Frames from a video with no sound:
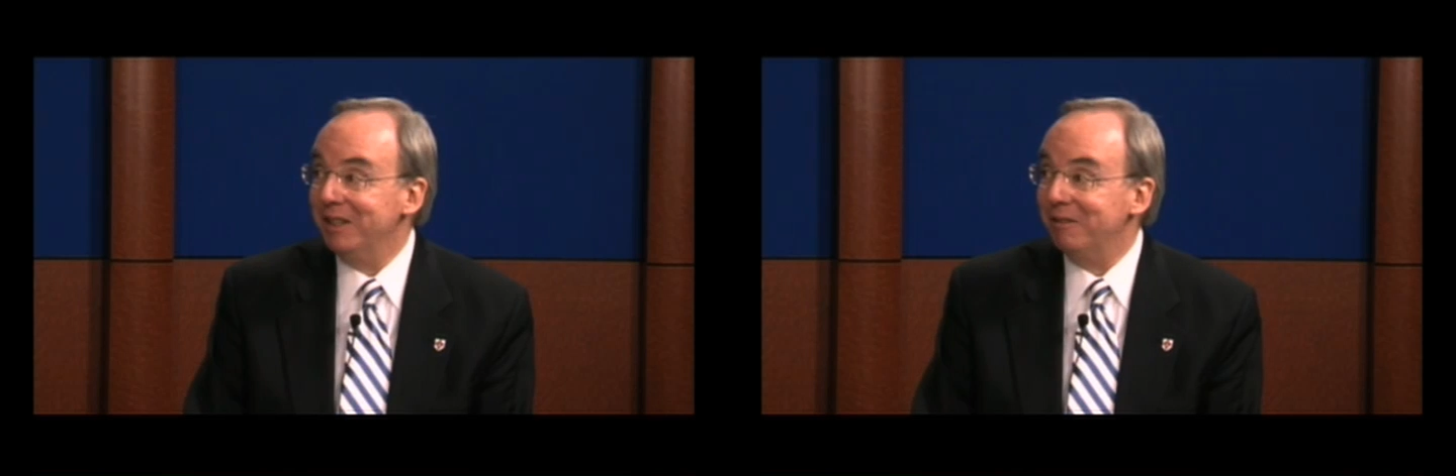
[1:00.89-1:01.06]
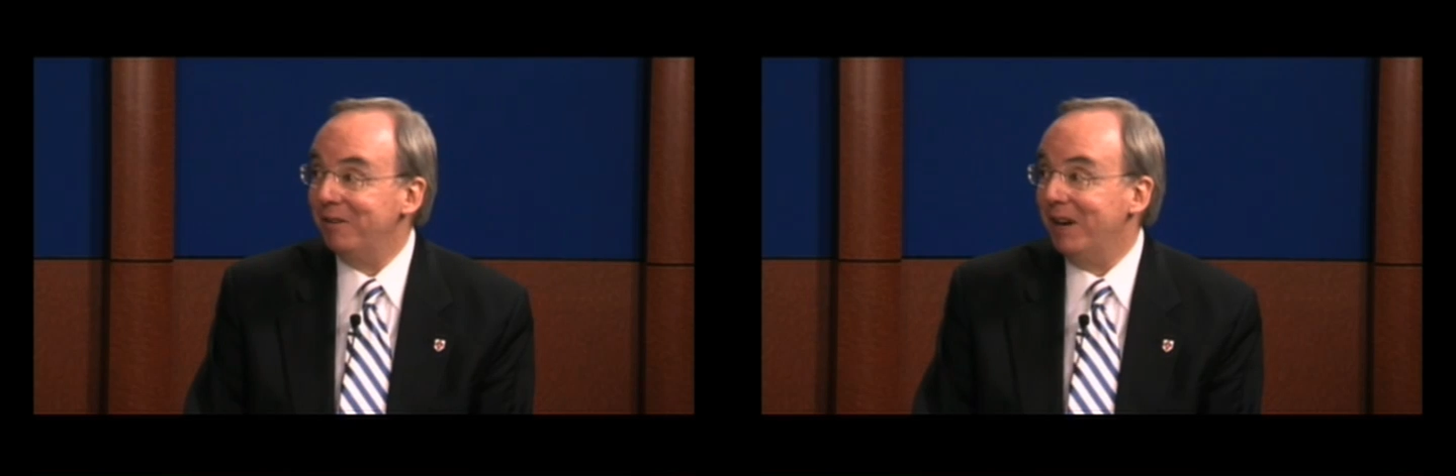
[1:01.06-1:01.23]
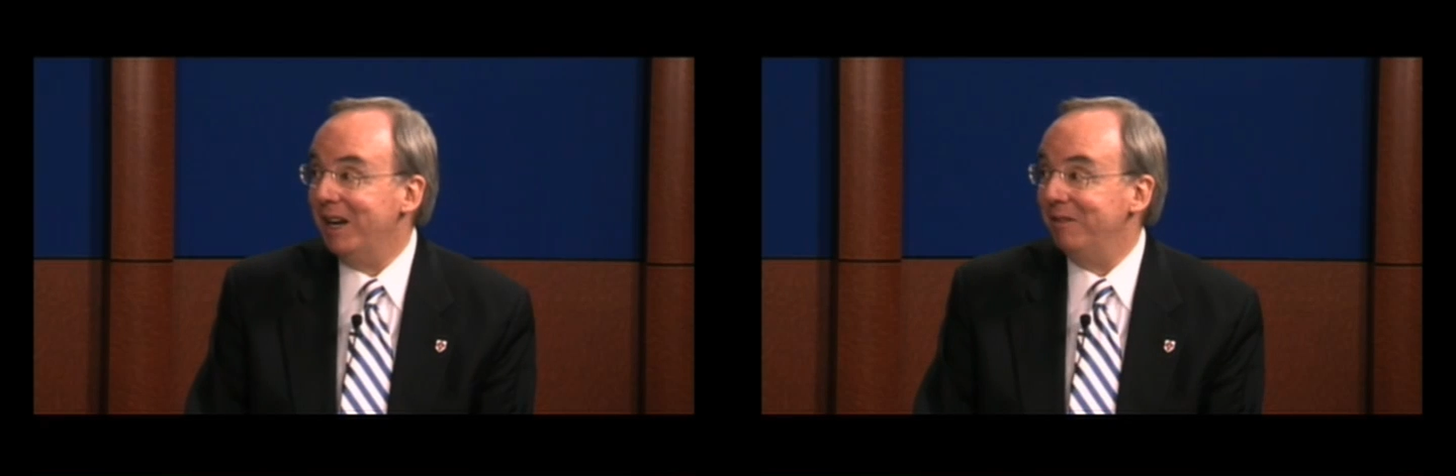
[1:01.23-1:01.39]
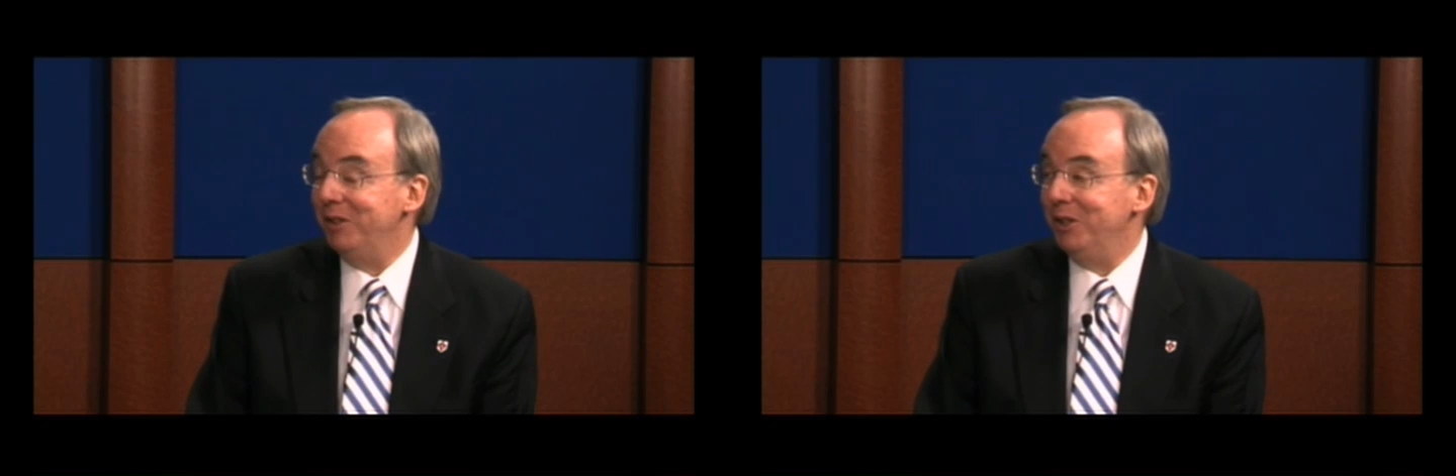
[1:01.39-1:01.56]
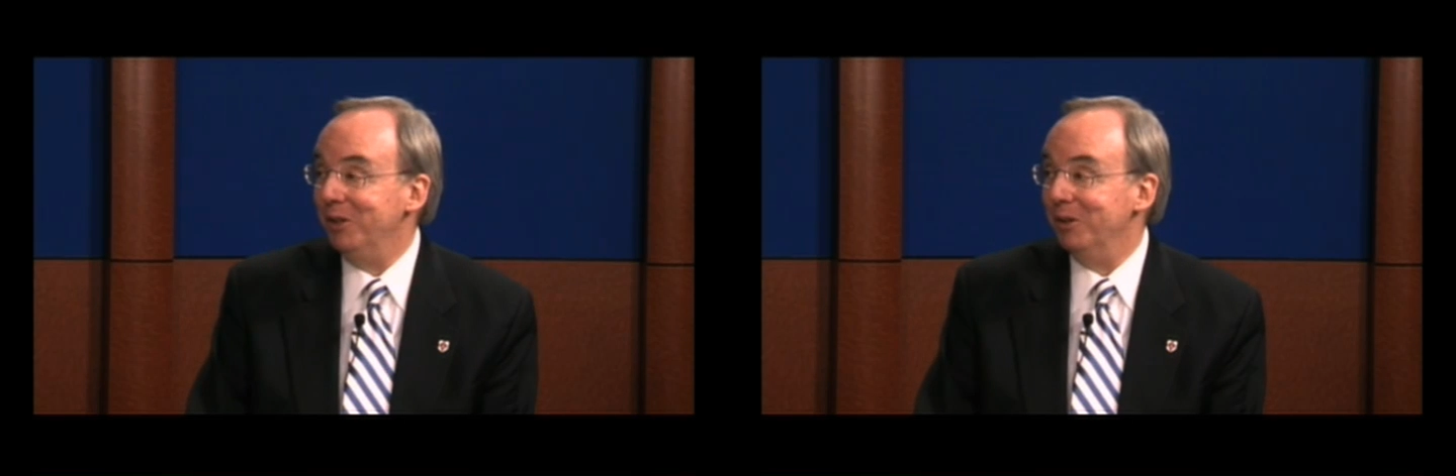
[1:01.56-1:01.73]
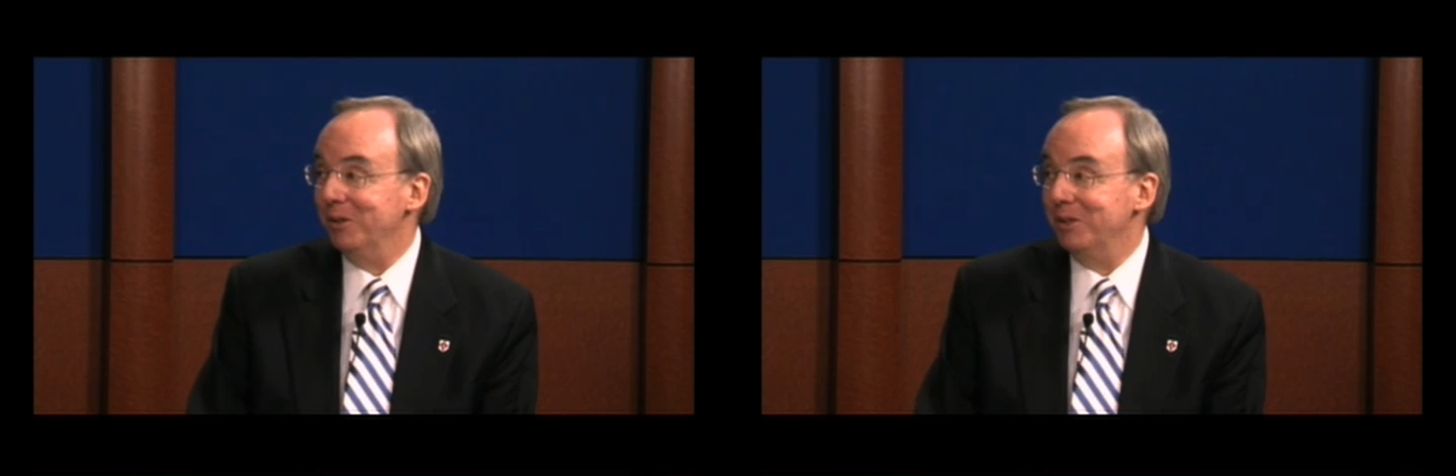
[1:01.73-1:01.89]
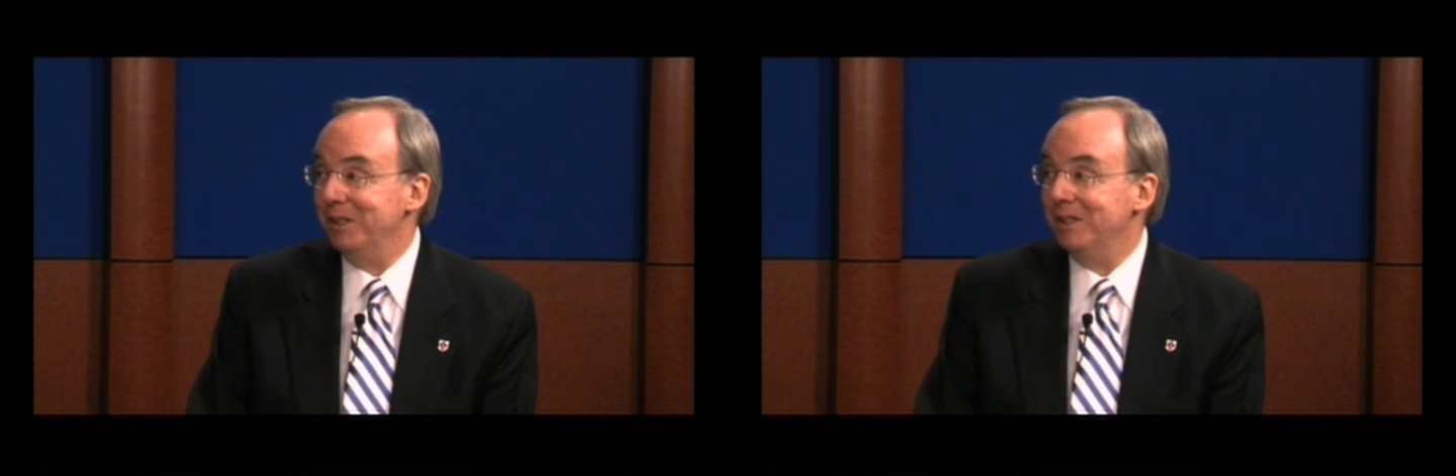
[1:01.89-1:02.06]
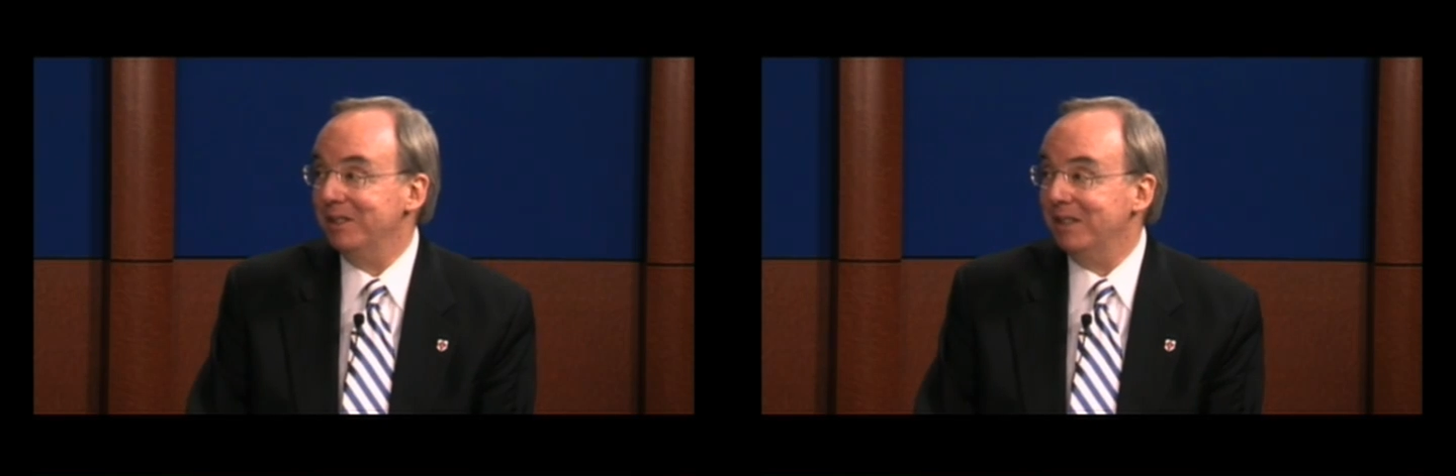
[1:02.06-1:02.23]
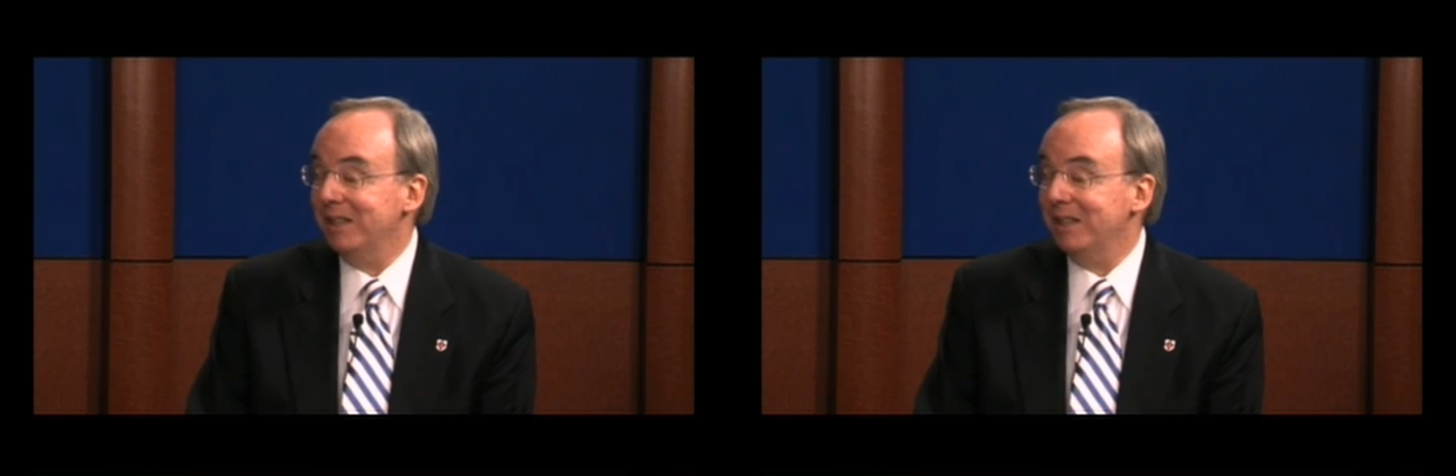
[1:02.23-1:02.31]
five years is